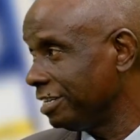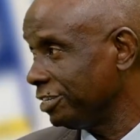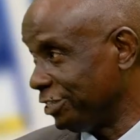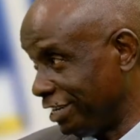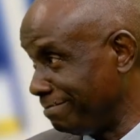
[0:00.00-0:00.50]

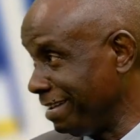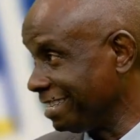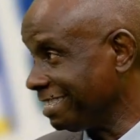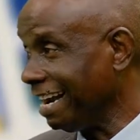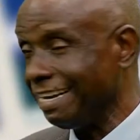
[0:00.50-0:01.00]
Germany,
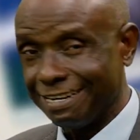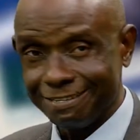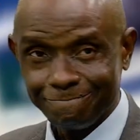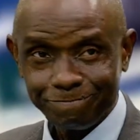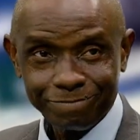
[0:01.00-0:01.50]
and China
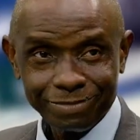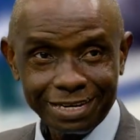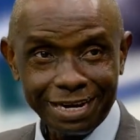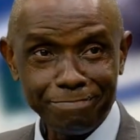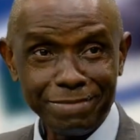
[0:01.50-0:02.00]

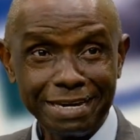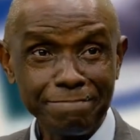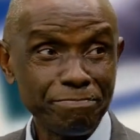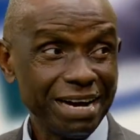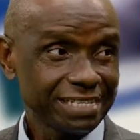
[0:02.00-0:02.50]
are
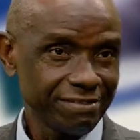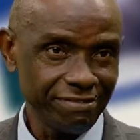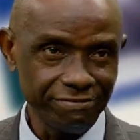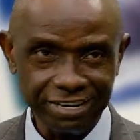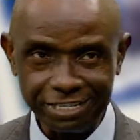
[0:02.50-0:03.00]
making massive
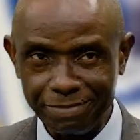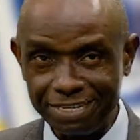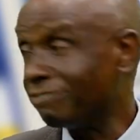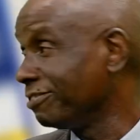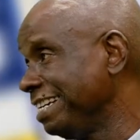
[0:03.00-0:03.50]

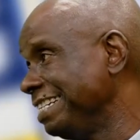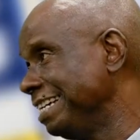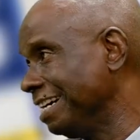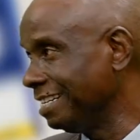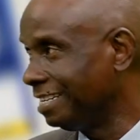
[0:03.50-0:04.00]
investments, even
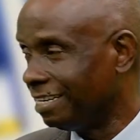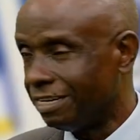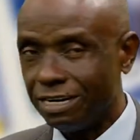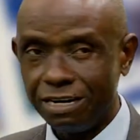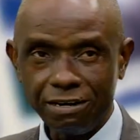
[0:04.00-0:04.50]
India,
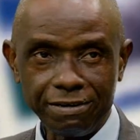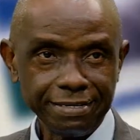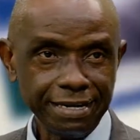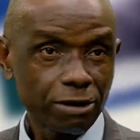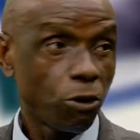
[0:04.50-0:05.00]

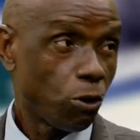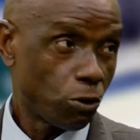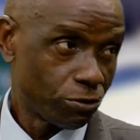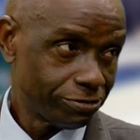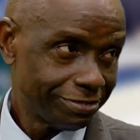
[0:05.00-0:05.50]
on
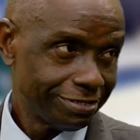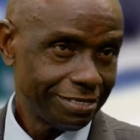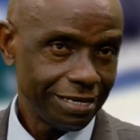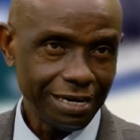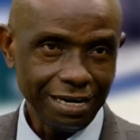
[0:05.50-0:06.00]
coal
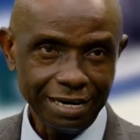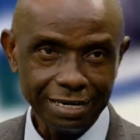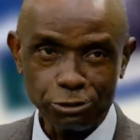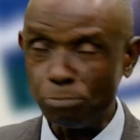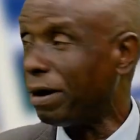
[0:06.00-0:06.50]

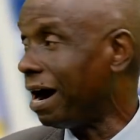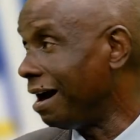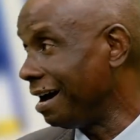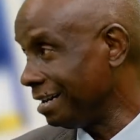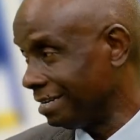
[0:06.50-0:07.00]
to
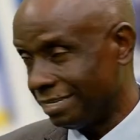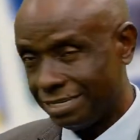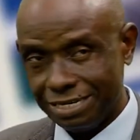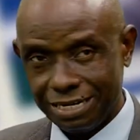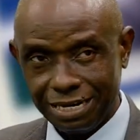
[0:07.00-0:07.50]
power
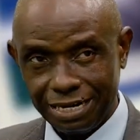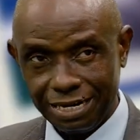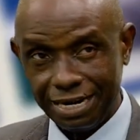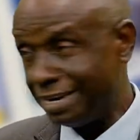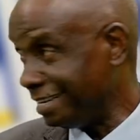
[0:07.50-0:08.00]

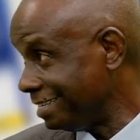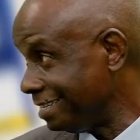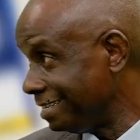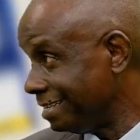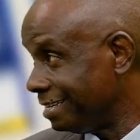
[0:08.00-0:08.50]
energy.
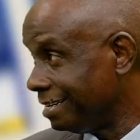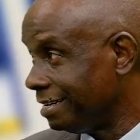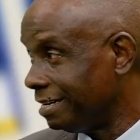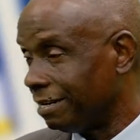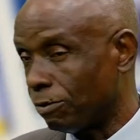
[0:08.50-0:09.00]

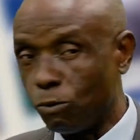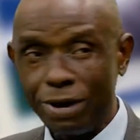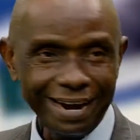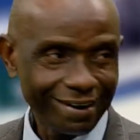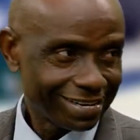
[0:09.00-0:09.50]

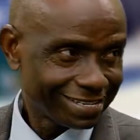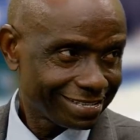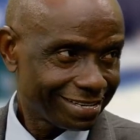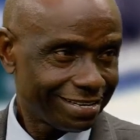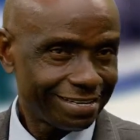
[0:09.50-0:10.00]
Whereas
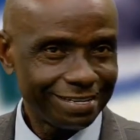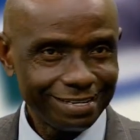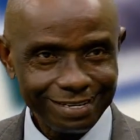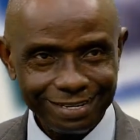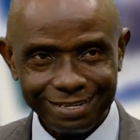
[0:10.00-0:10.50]

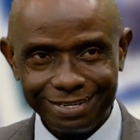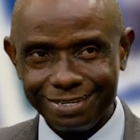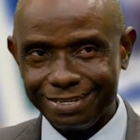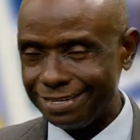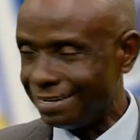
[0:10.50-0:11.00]

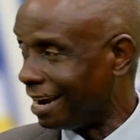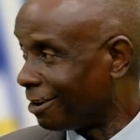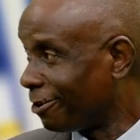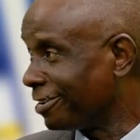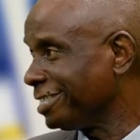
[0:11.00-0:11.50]
they are
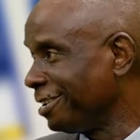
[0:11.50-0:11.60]
encouraging